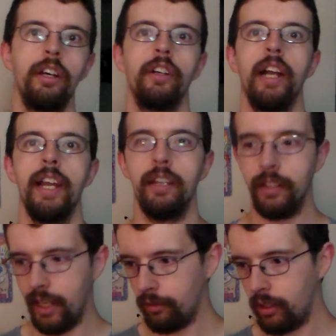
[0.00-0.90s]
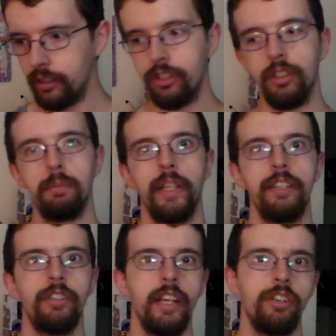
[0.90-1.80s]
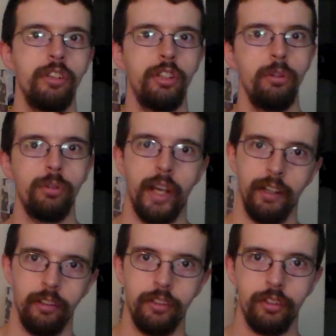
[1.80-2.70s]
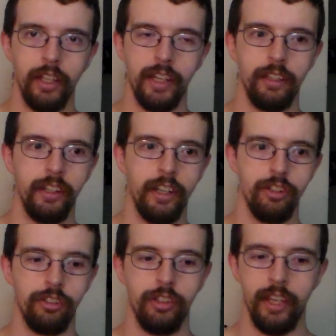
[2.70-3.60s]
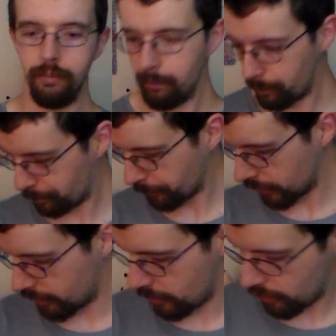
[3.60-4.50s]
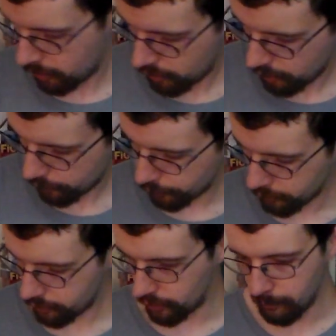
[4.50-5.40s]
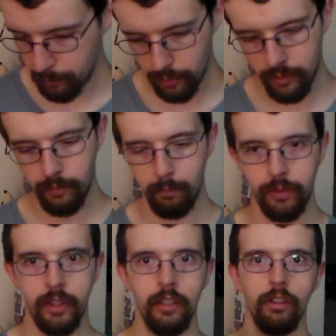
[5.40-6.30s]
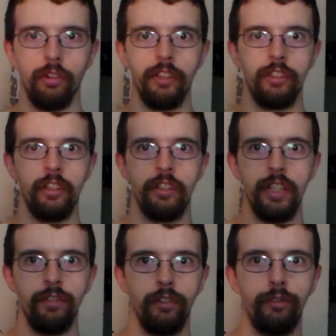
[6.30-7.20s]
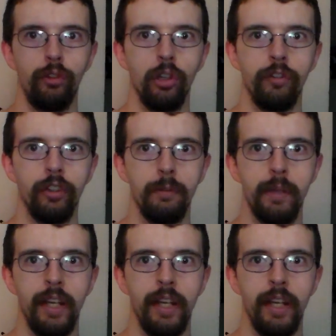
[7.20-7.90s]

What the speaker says: Alright, now on to the PlayStation 2 titles, like I think I just said. First up, Resident Evil 4 for the